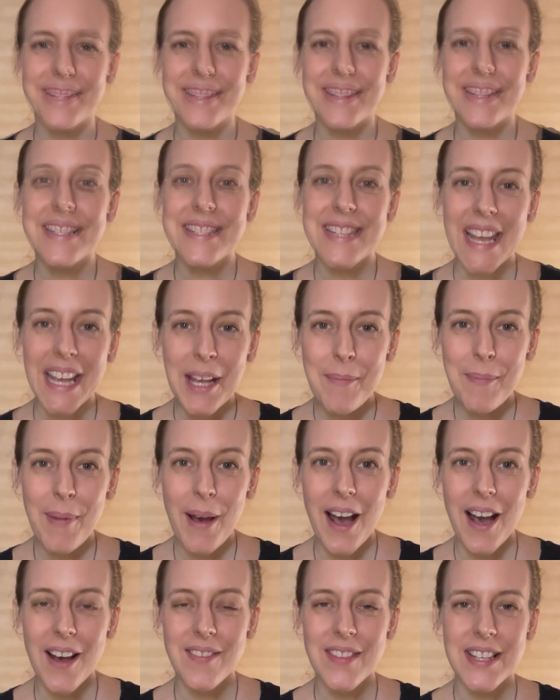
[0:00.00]
The second
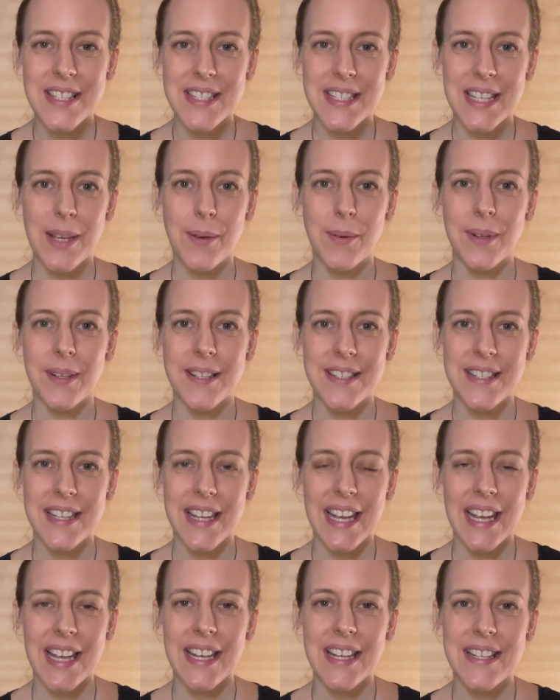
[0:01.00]
part of this sequence
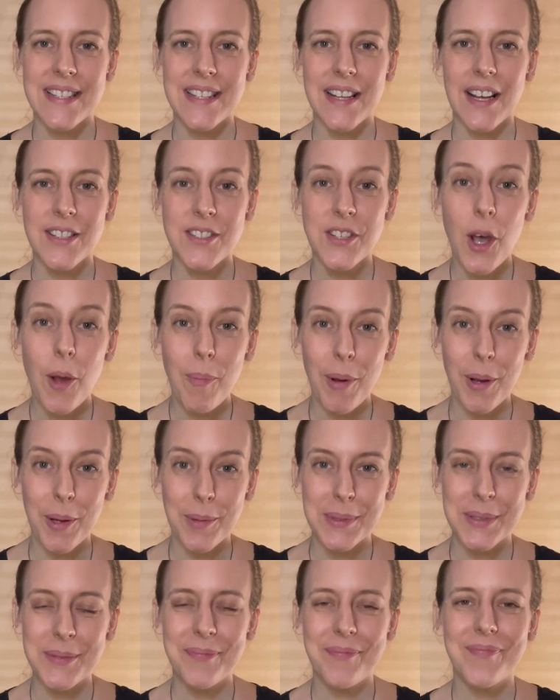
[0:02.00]
is a top-up.